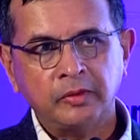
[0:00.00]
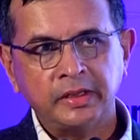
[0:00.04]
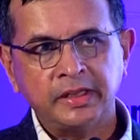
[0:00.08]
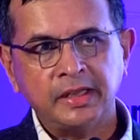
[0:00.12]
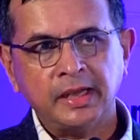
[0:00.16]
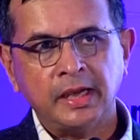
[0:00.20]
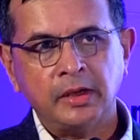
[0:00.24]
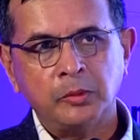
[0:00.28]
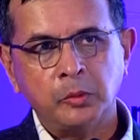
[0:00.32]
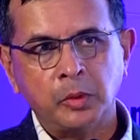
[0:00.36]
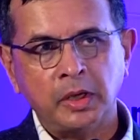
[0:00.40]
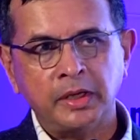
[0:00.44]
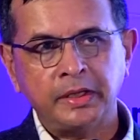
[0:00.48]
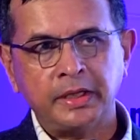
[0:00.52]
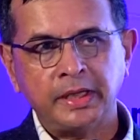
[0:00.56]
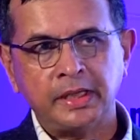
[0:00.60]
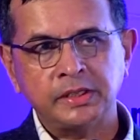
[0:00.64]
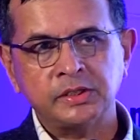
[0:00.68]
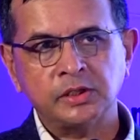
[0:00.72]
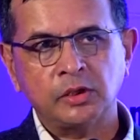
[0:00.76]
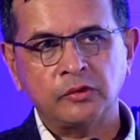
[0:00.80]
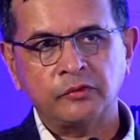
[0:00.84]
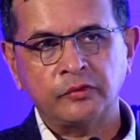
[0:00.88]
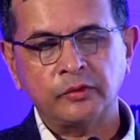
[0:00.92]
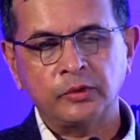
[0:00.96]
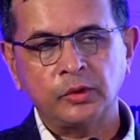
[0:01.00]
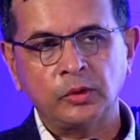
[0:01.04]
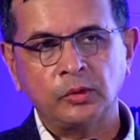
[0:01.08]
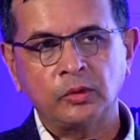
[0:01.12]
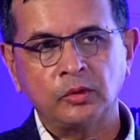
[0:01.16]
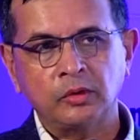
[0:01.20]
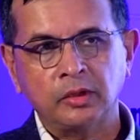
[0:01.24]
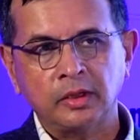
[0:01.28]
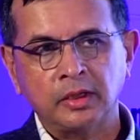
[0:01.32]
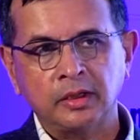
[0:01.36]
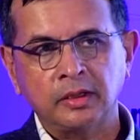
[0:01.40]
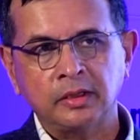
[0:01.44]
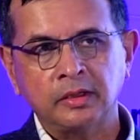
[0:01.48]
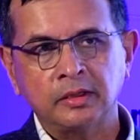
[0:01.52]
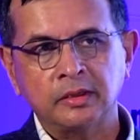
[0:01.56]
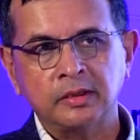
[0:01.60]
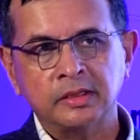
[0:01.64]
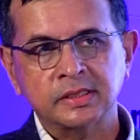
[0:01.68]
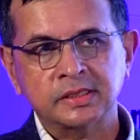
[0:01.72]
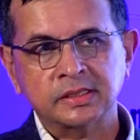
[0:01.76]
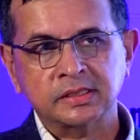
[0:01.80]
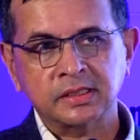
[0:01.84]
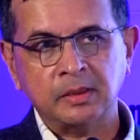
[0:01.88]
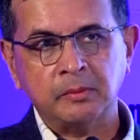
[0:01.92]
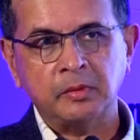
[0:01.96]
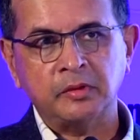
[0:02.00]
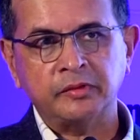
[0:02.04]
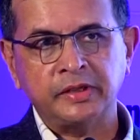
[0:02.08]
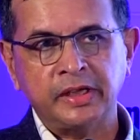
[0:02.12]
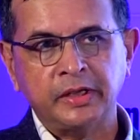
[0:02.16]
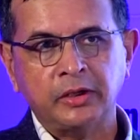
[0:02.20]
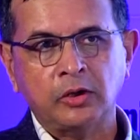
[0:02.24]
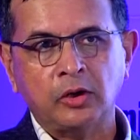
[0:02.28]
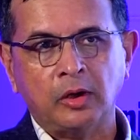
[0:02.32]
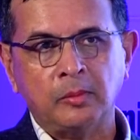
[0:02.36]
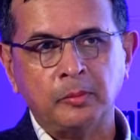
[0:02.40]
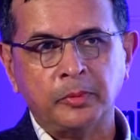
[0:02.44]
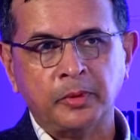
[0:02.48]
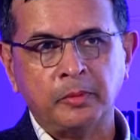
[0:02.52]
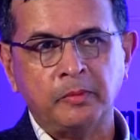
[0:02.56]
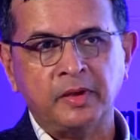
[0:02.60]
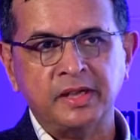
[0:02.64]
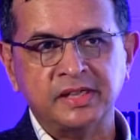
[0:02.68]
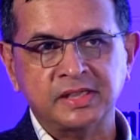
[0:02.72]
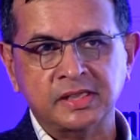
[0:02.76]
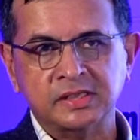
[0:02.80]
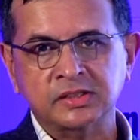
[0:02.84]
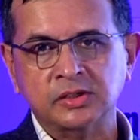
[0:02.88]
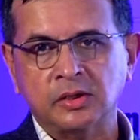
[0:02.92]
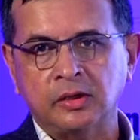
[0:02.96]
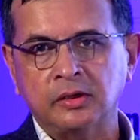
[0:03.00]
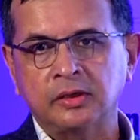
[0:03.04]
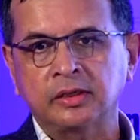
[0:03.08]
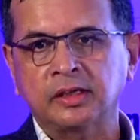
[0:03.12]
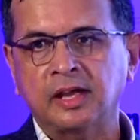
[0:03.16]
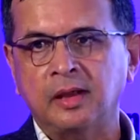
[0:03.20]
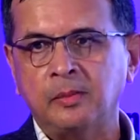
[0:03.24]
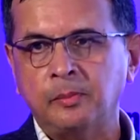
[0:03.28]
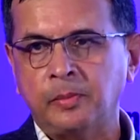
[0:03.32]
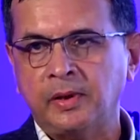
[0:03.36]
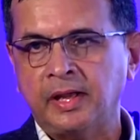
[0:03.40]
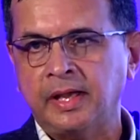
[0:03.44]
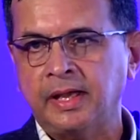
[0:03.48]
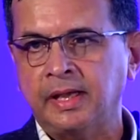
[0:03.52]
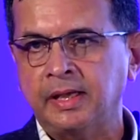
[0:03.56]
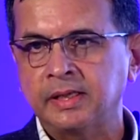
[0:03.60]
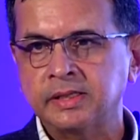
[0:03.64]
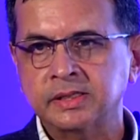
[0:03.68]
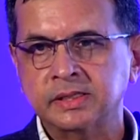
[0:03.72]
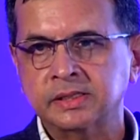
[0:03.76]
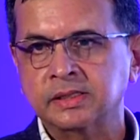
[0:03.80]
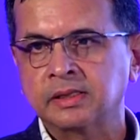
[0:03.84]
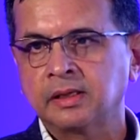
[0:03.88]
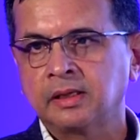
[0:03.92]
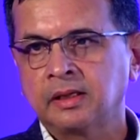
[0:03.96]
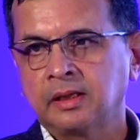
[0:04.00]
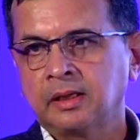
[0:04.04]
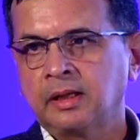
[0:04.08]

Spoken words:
the advantage of some of the compromises on compliance,